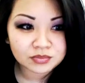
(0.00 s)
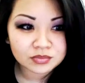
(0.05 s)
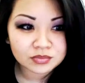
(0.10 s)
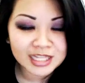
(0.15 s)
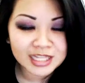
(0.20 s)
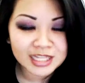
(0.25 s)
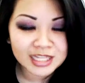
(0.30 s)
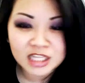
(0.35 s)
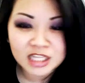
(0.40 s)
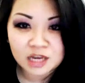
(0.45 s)

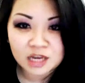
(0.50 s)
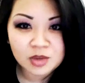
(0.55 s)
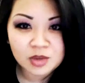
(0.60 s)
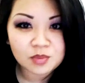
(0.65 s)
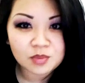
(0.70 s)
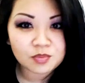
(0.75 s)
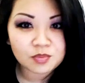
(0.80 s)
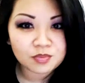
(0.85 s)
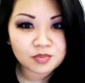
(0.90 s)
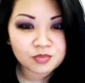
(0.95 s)
that's going to
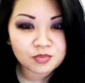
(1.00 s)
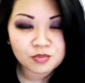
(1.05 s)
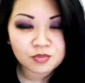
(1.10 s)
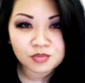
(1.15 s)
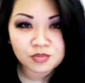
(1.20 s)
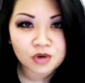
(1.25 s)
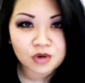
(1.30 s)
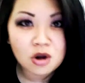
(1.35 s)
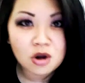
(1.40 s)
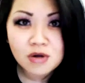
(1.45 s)
be
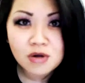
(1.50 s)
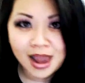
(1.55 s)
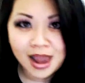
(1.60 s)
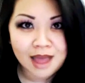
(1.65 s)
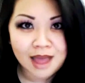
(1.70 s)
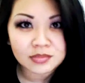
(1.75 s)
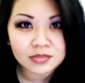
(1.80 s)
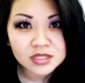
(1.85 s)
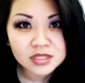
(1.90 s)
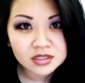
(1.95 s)

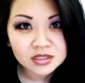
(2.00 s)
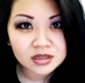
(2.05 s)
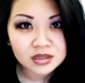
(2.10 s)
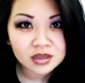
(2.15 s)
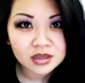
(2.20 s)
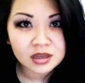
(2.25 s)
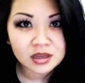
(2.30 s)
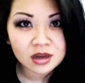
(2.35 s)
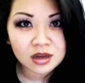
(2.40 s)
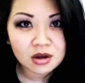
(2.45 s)
programmed,
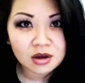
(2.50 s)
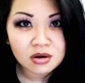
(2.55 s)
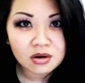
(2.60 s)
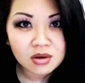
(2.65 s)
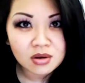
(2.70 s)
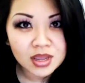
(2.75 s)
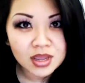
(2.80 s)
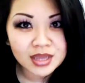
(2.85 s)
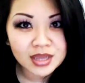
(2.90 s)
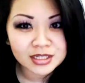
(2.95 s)

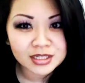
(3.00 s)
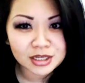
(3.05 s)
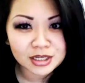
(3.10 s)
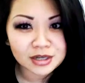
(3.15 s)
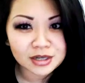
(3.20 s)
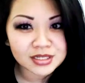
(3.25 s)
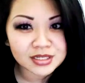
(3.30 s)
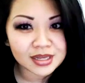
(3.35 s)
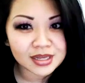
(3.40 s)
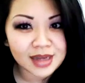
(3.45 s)
into
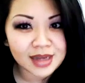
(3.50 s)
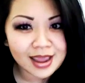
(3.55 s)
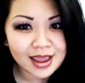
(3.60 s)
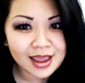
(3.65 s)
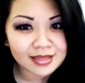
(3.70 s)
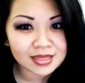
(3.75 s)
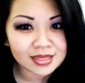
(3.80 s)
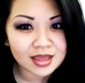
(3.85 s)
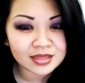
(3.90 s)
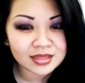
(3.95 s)
your
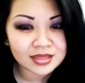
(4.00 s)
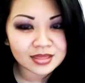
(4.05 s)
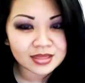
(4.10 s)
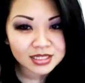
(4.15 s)
DNA. And